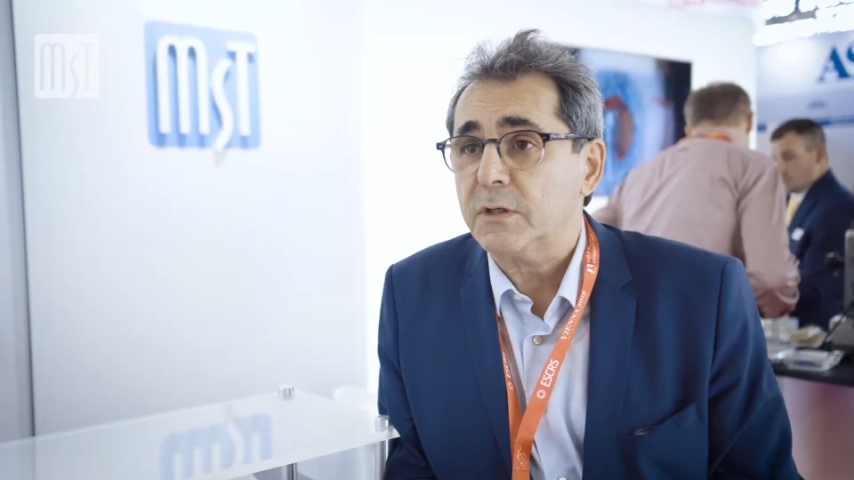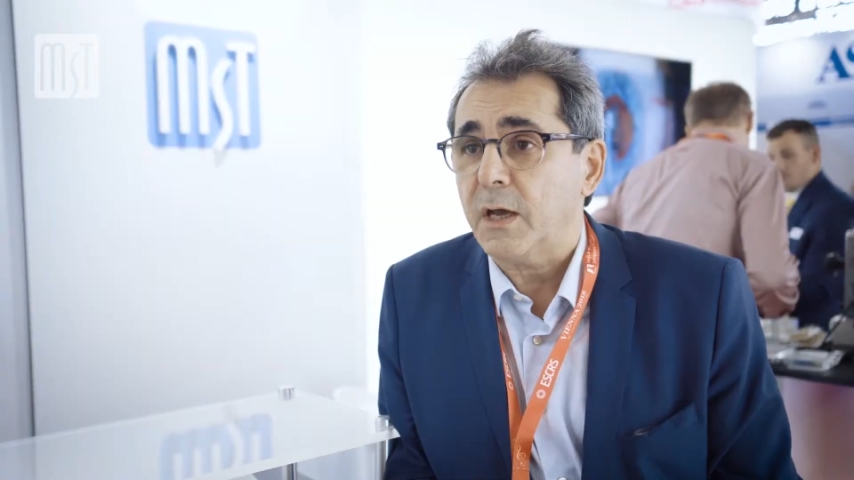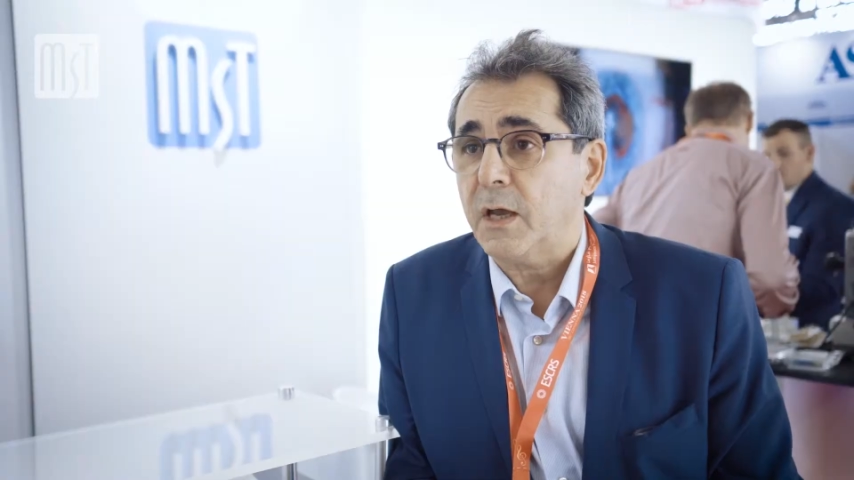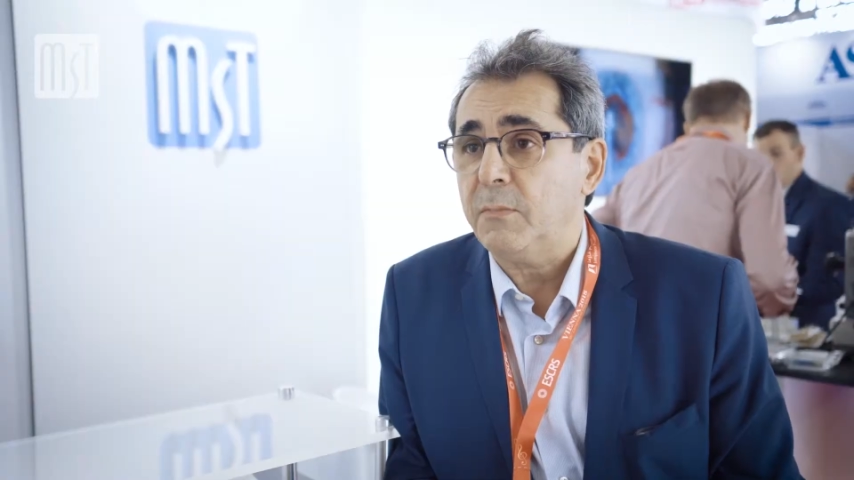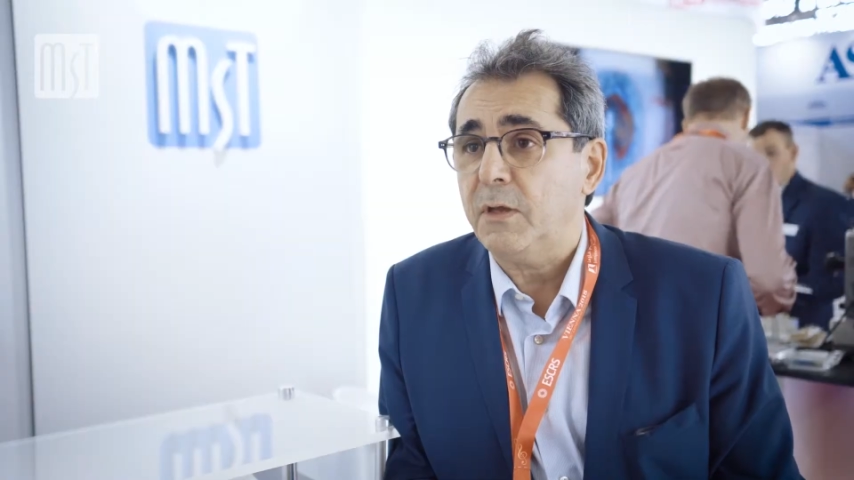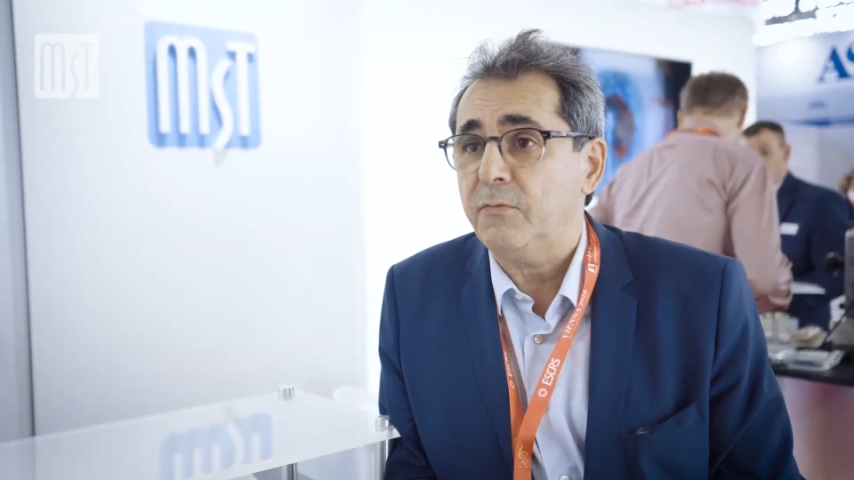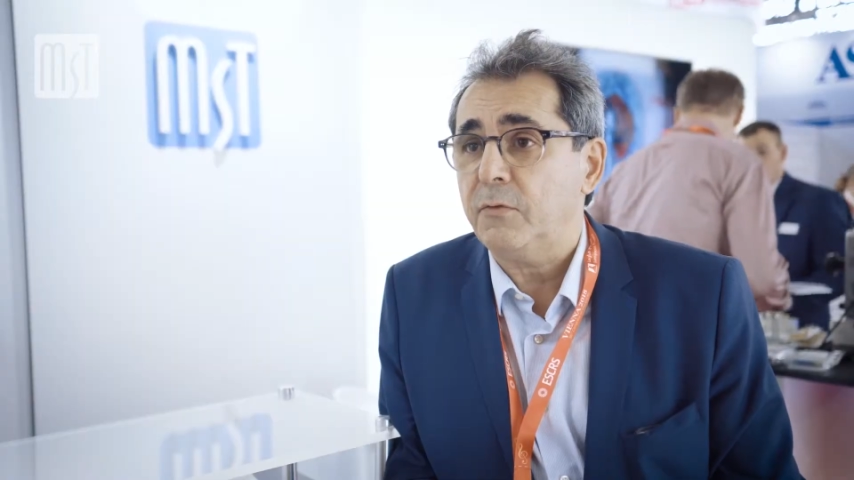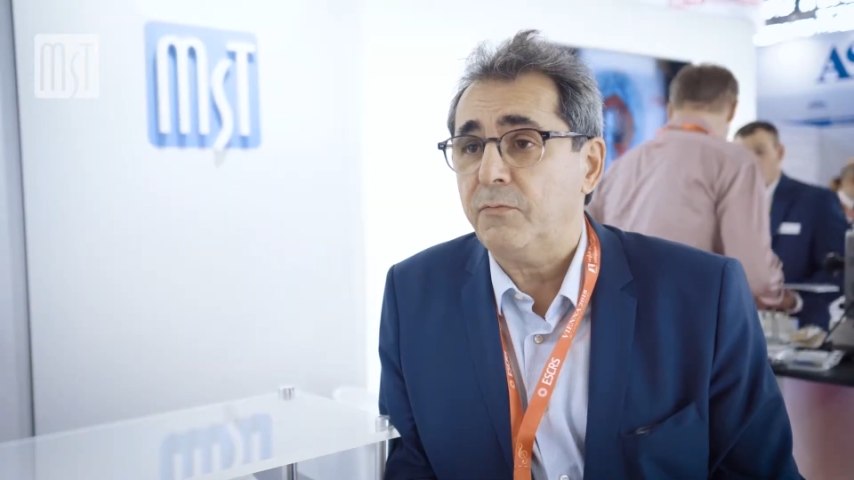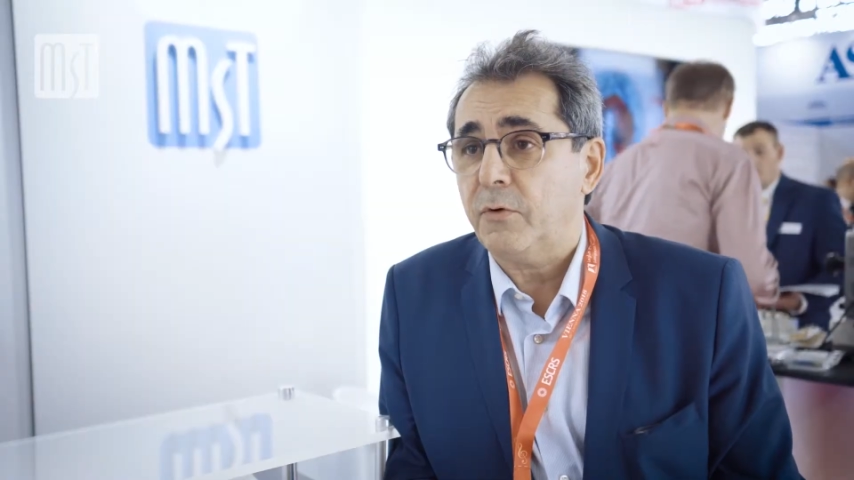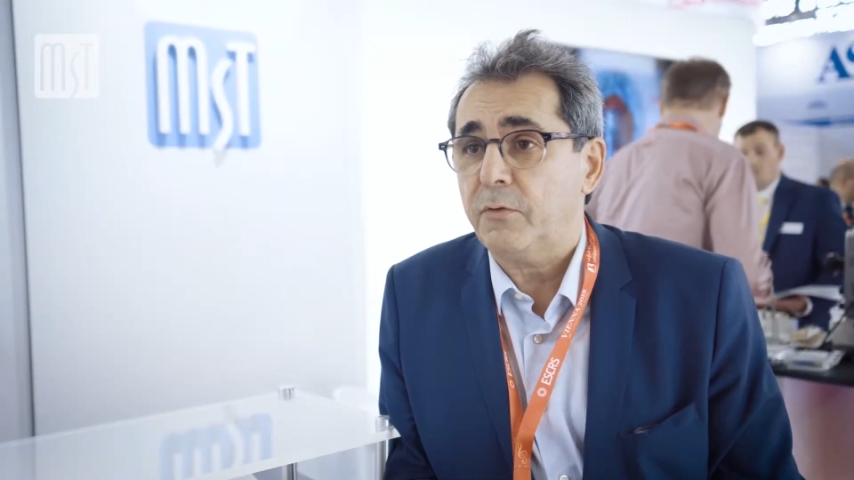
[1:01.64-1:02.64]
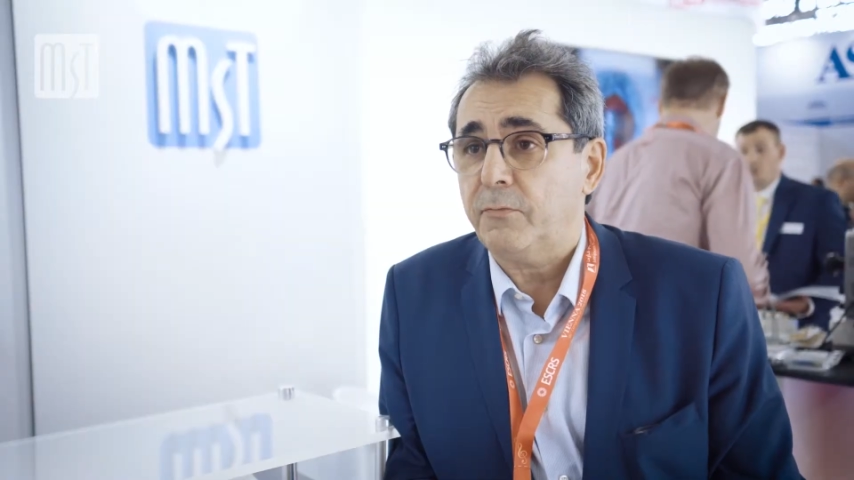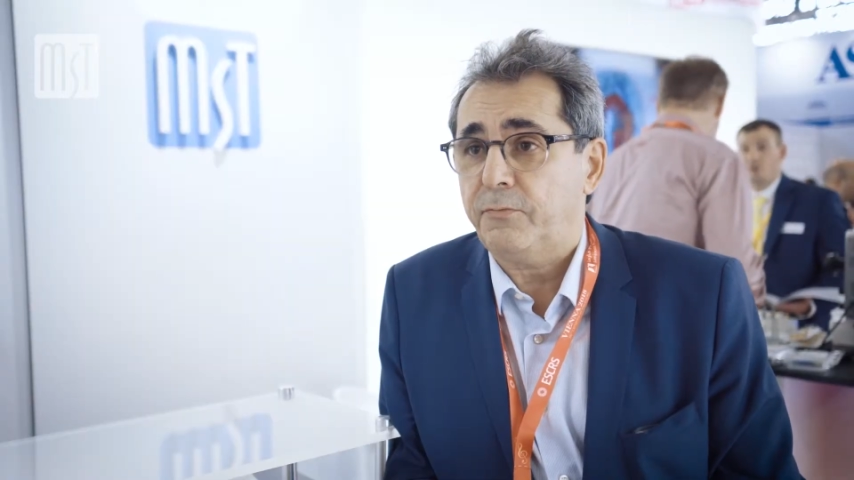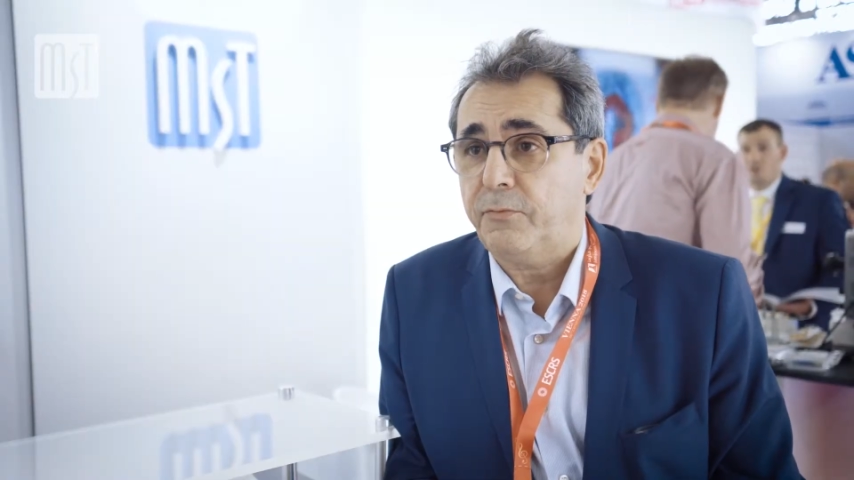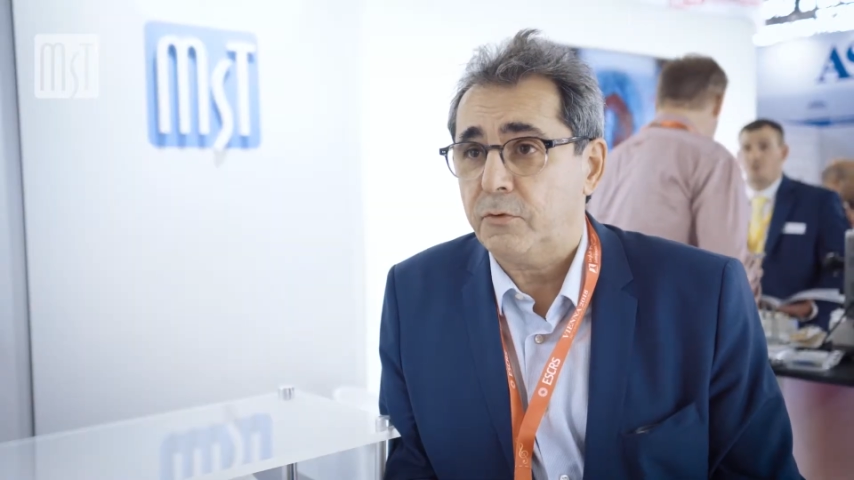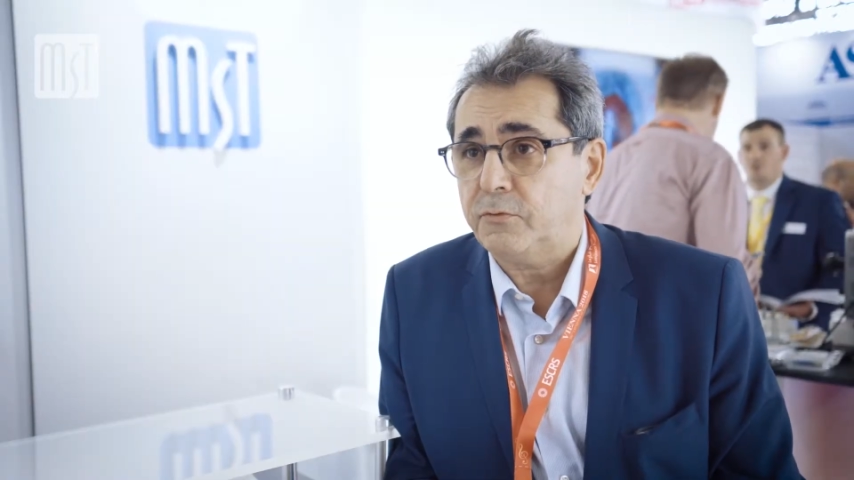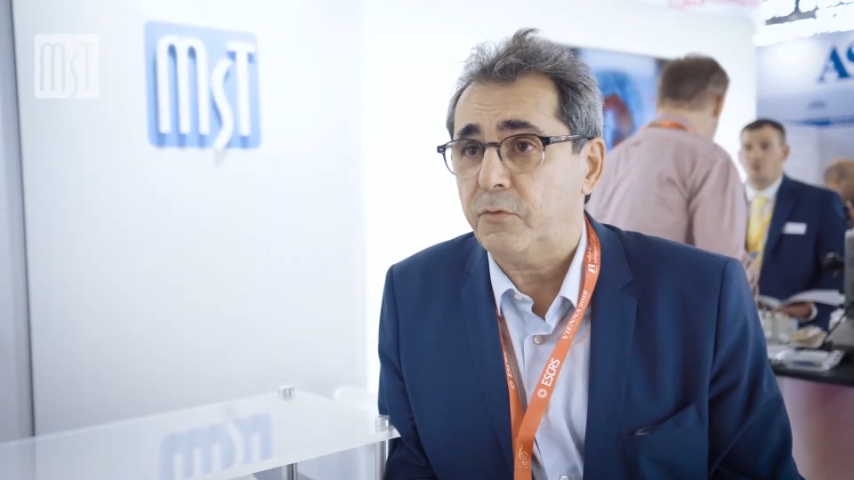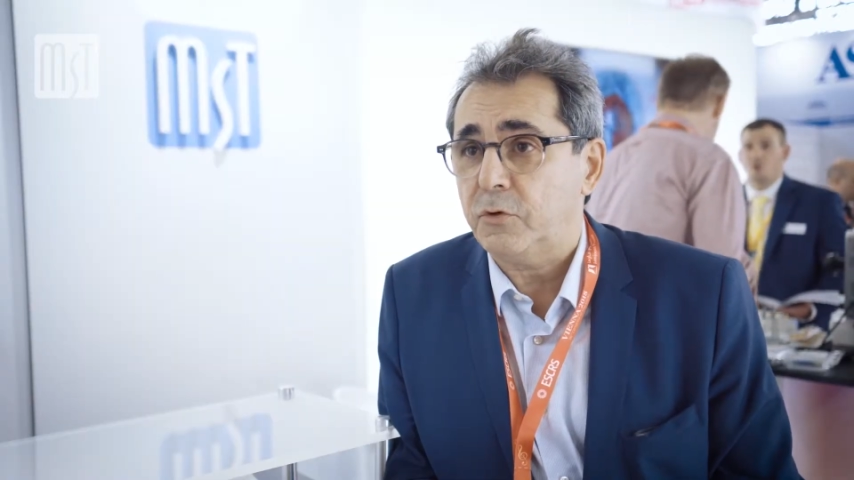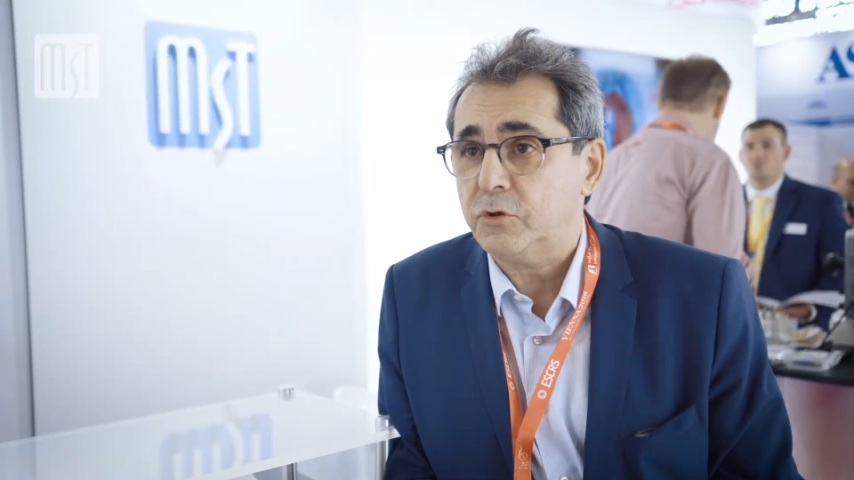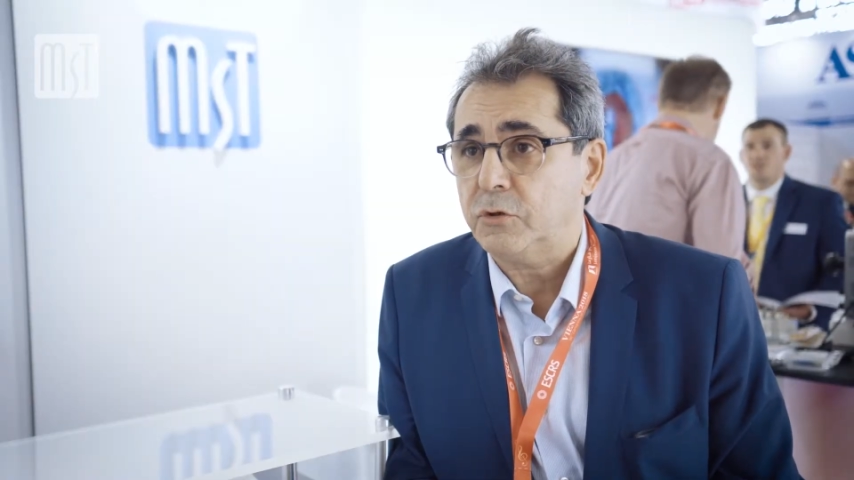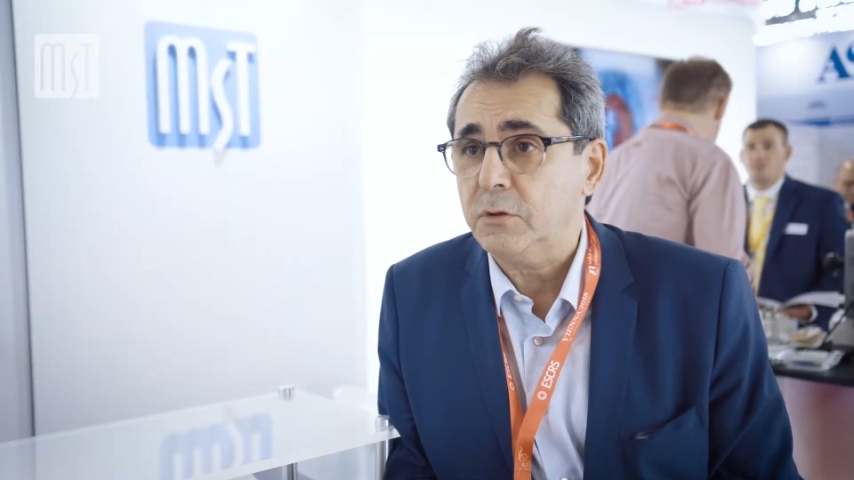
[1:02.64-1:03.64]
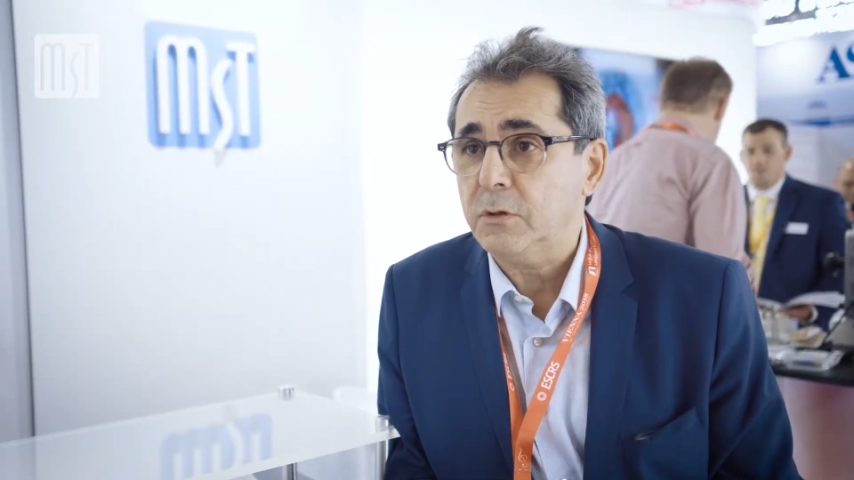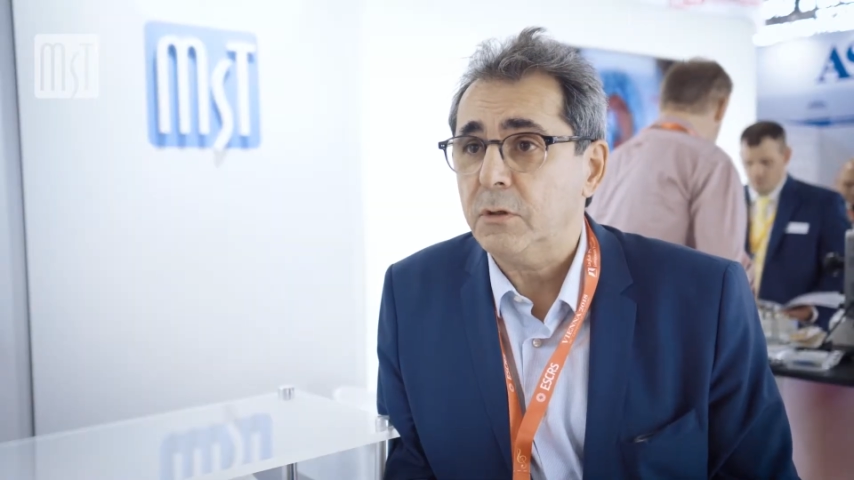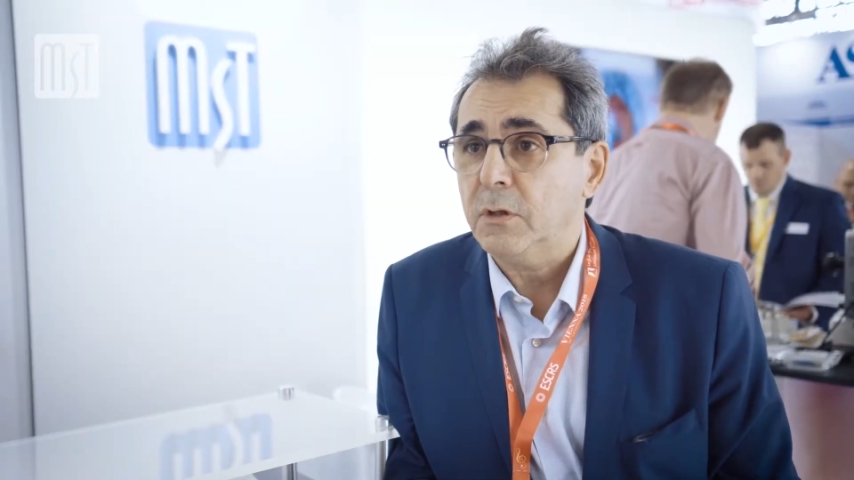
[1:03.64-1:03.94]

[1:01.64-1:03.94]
time, even for the first version.